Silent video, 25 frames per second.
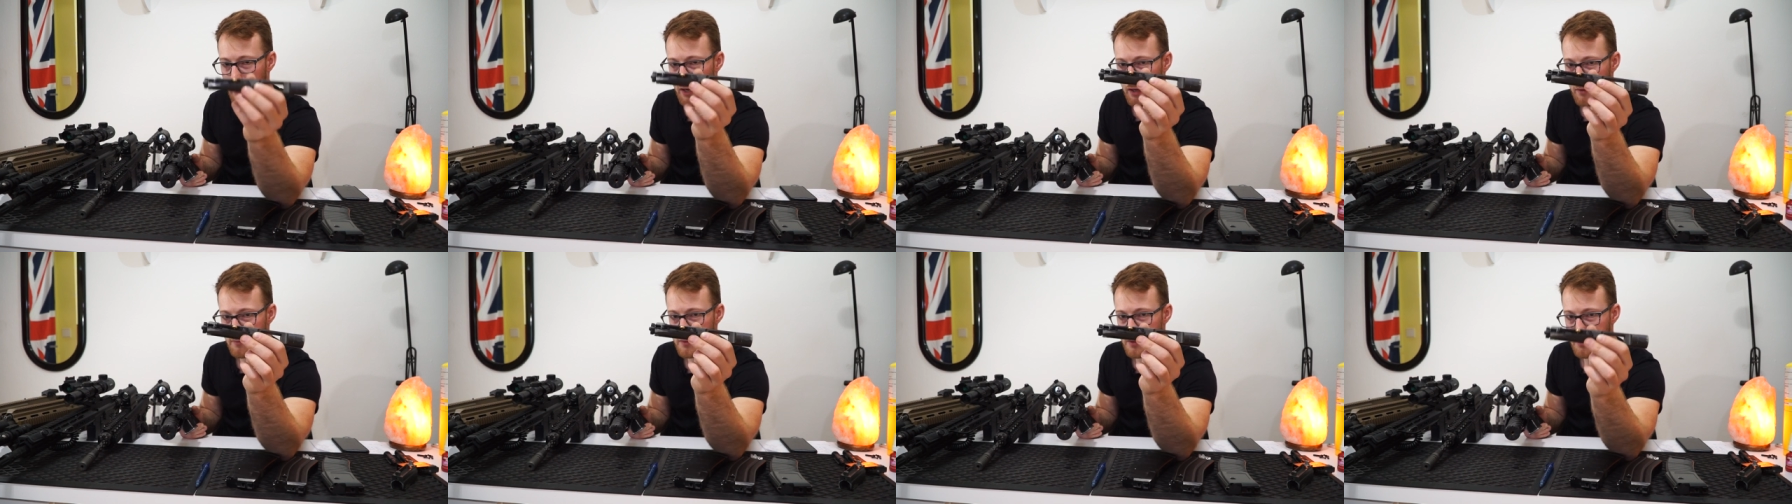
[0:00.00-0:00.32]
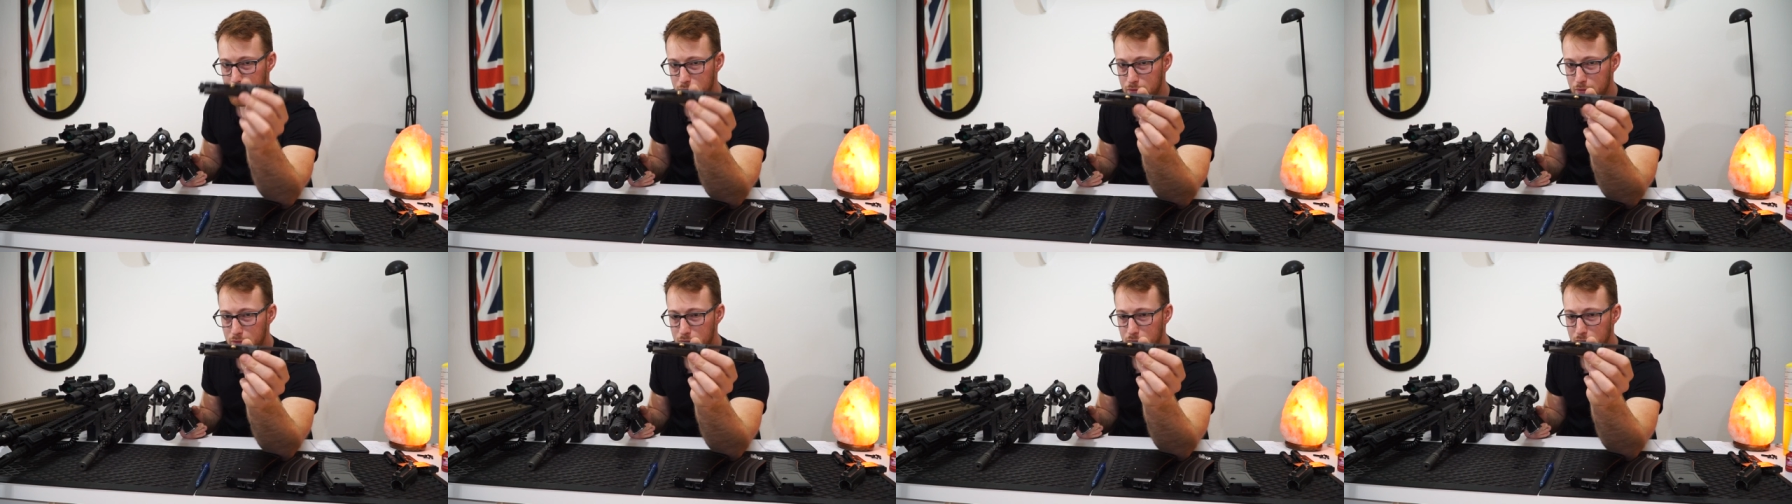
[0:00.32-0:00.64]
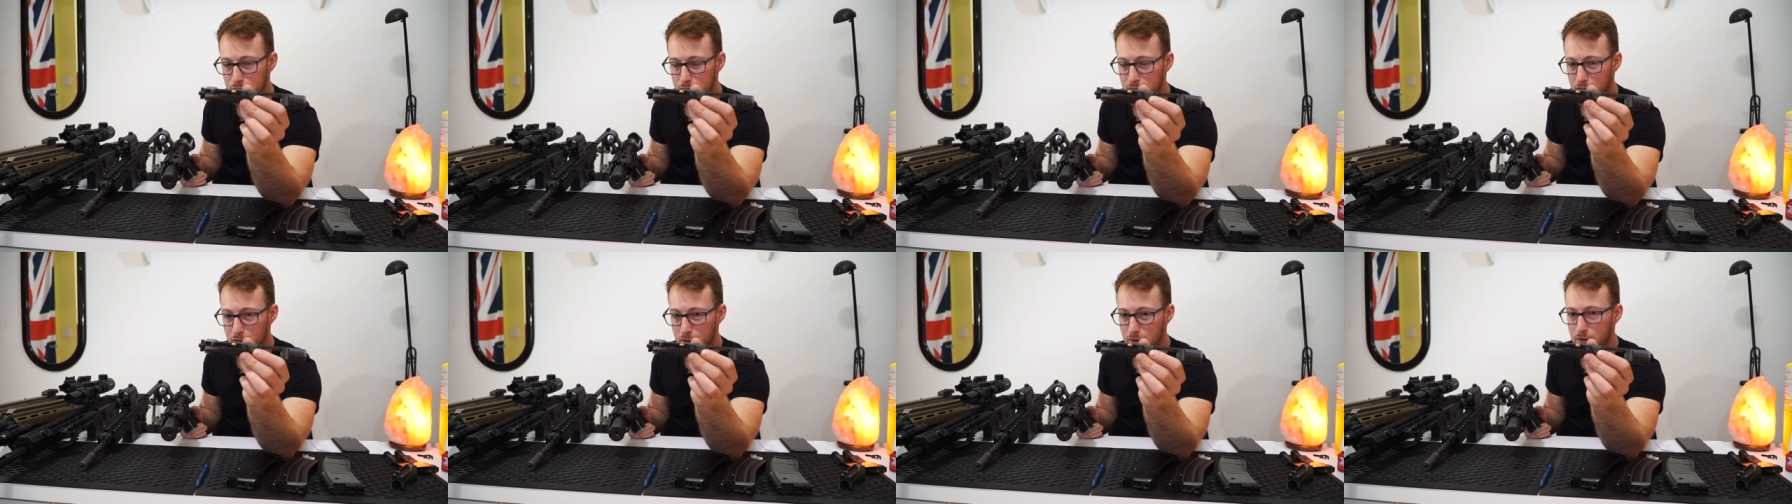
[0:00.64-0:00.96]
I have
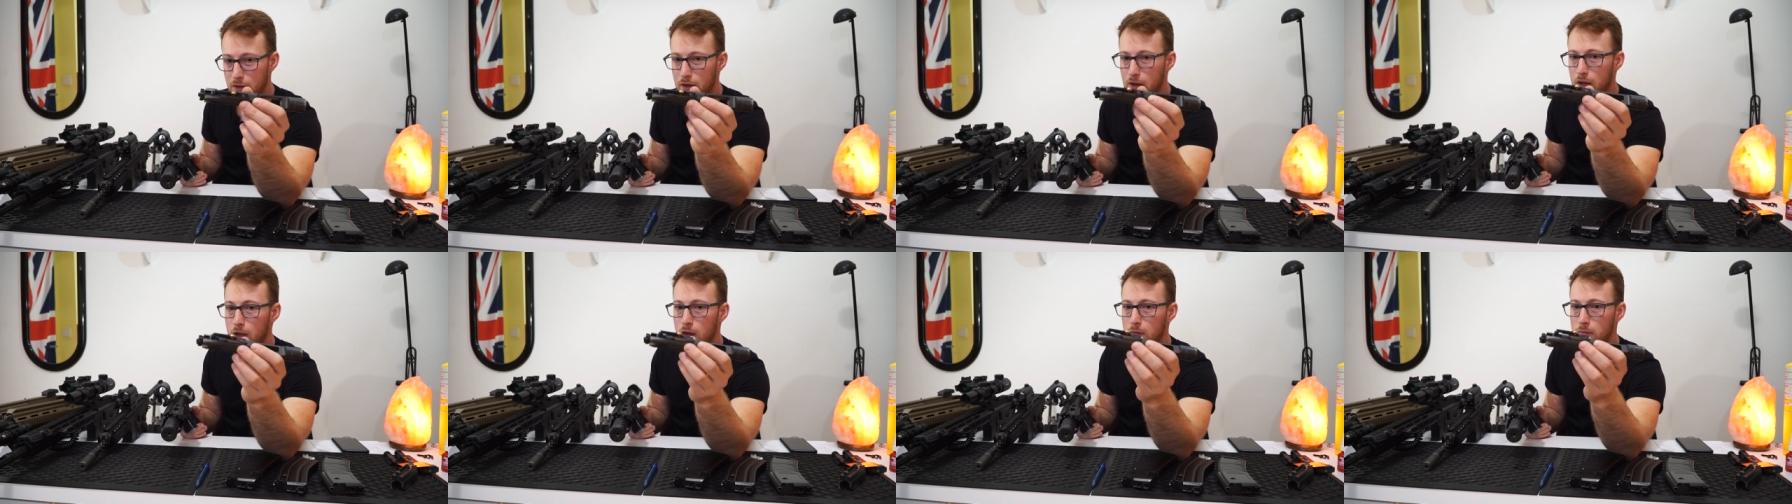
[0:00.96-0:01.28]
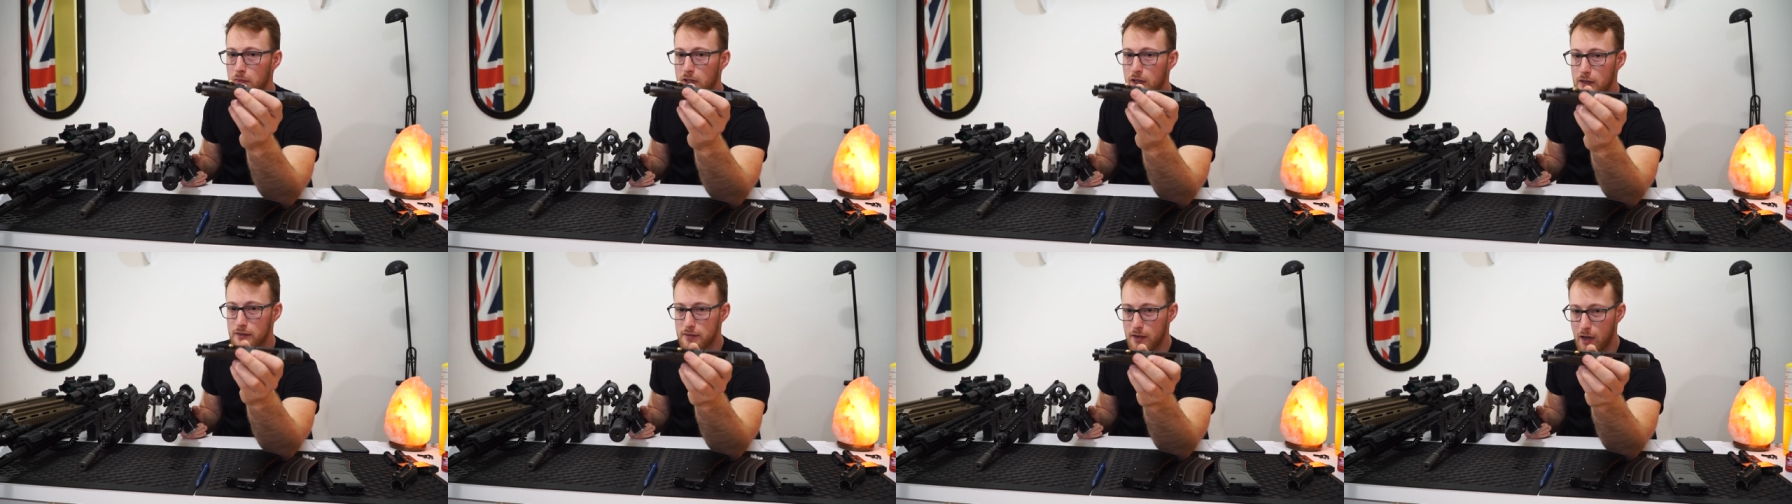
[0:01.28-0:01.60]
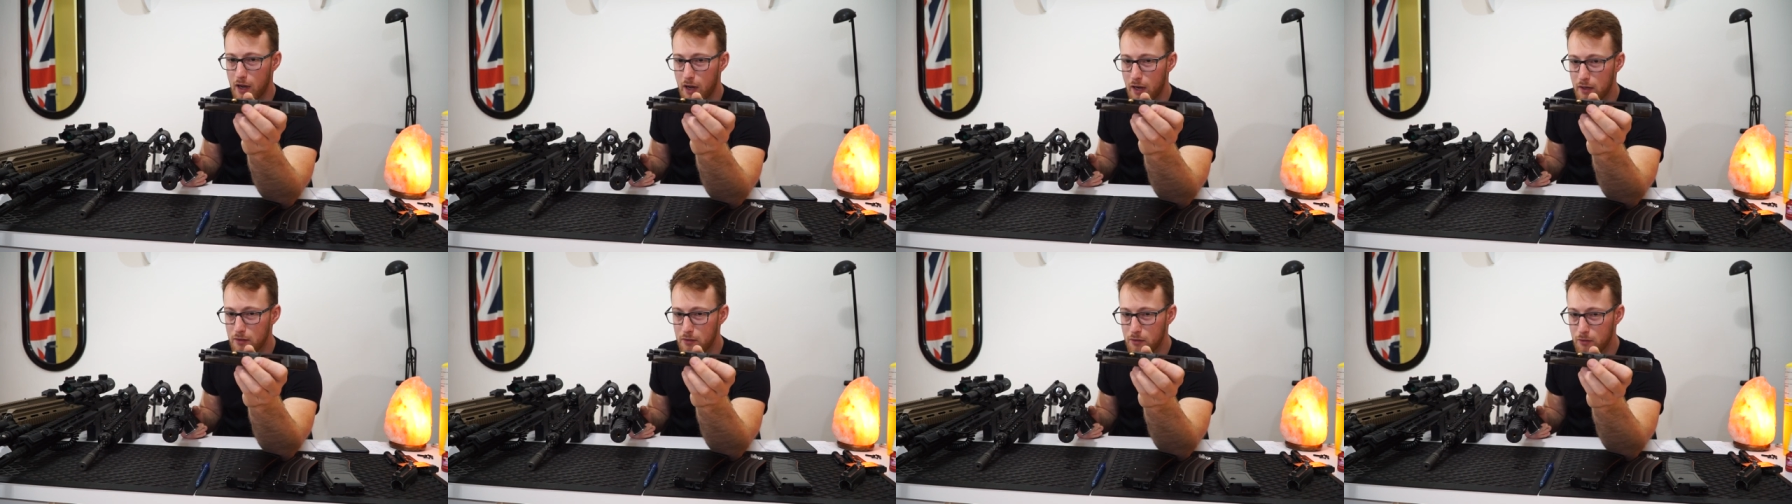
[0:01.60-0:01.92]
screw glue there,
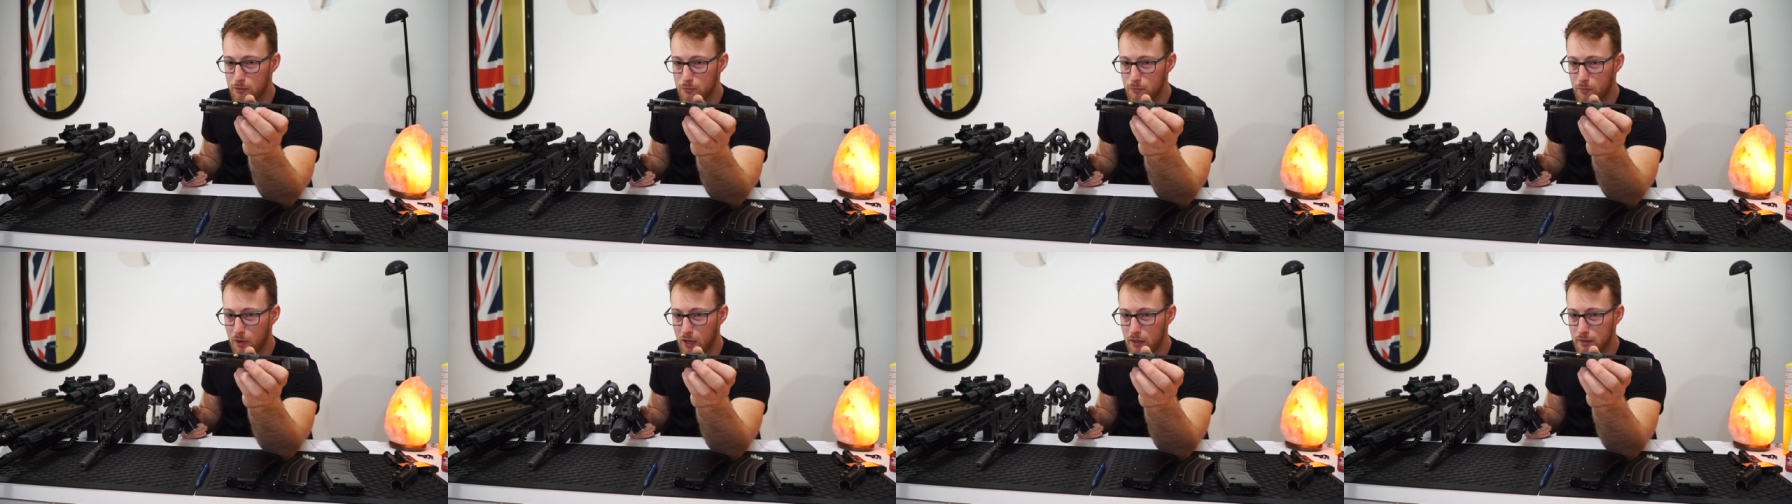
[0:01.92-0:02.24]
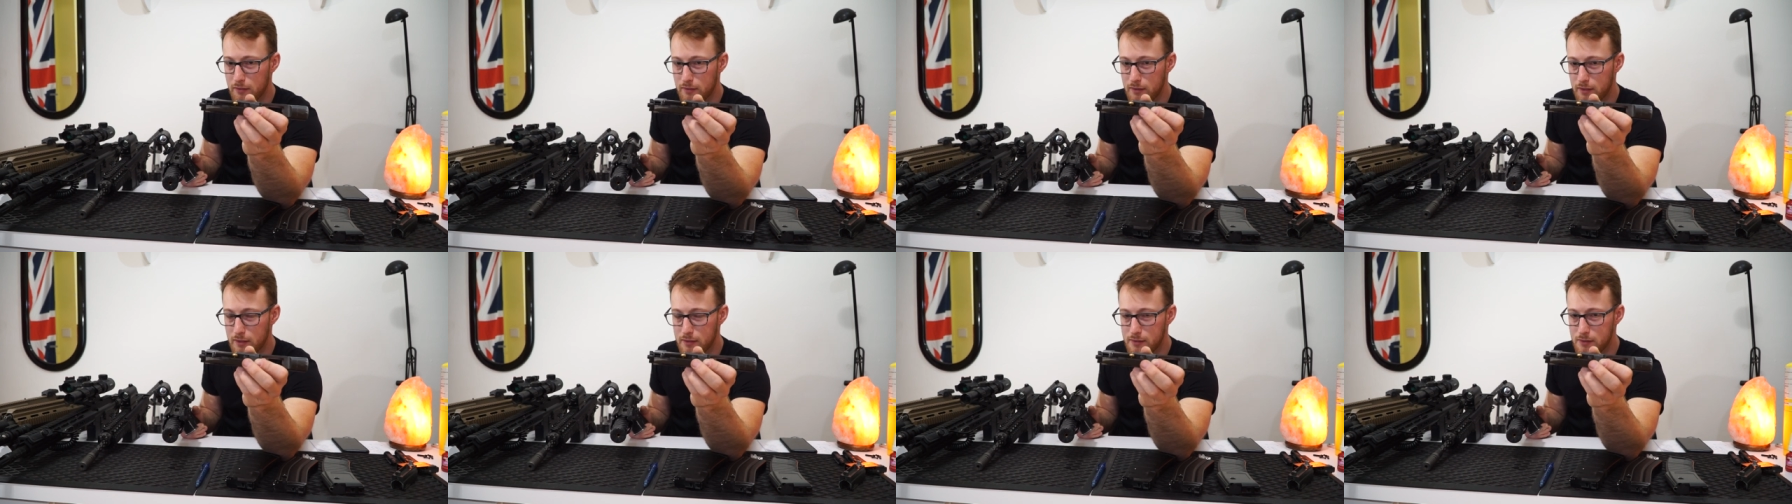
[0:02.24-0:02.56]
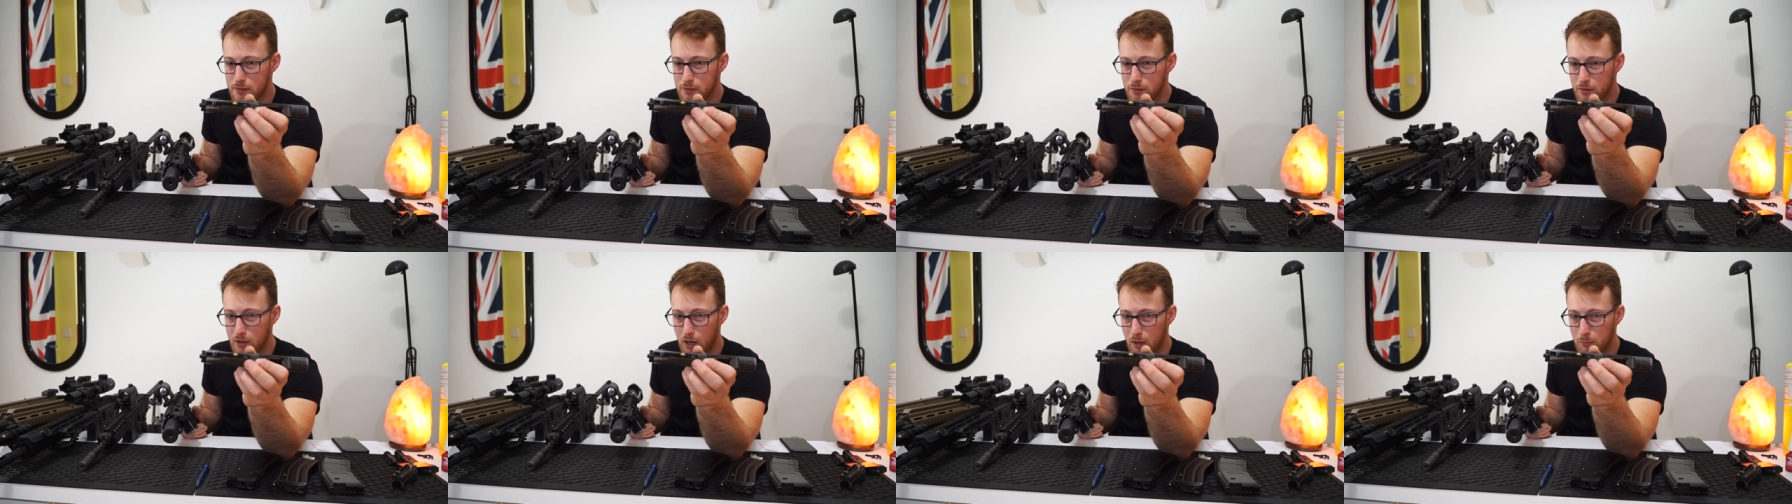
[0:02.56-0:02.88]
because I don't want
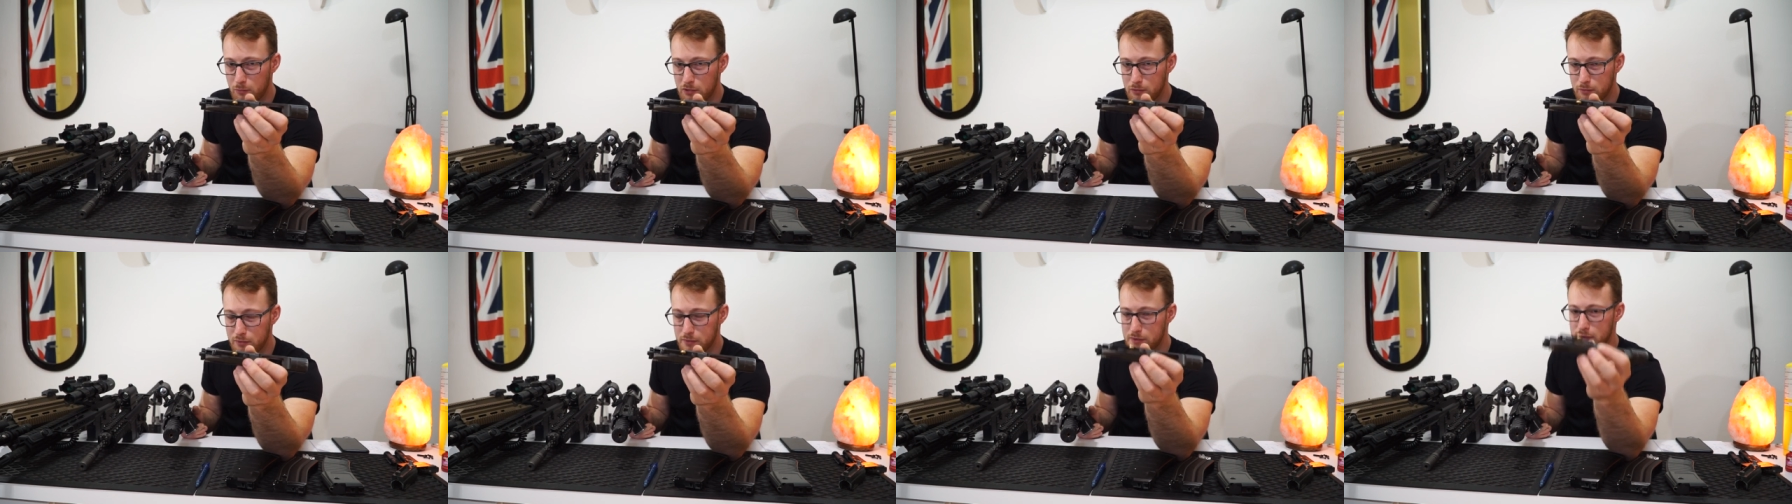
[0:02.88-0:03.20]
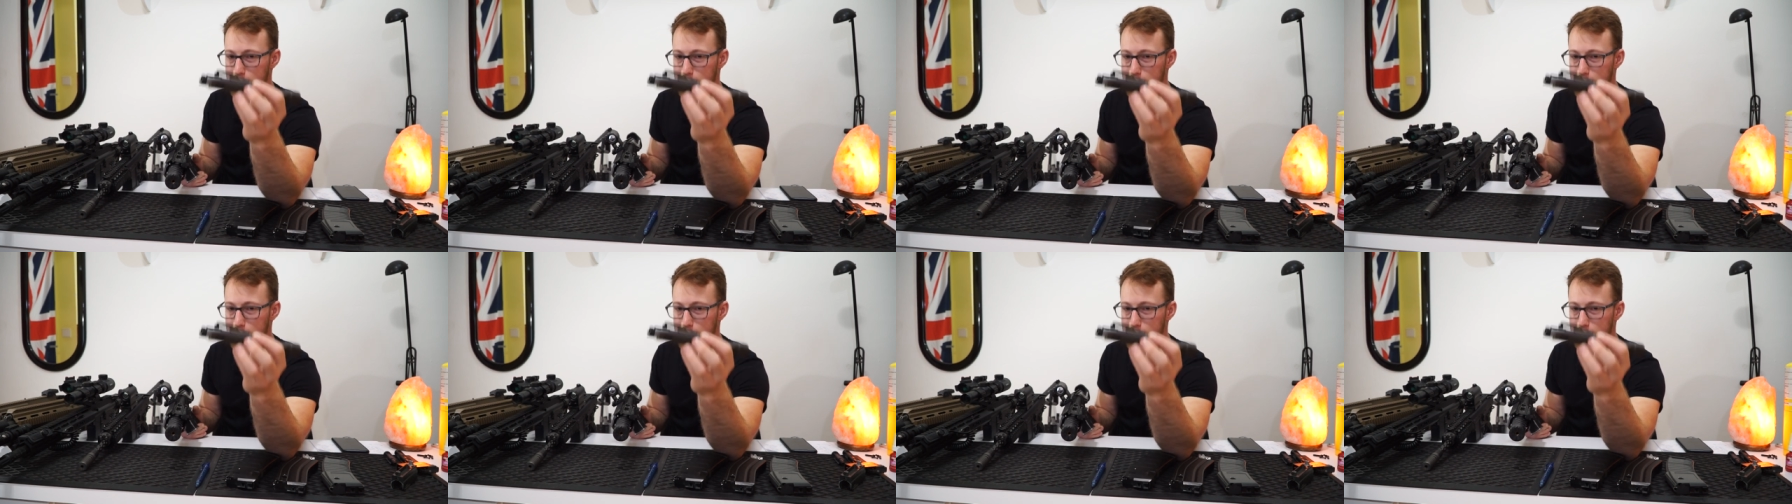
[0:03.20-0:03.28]
this to come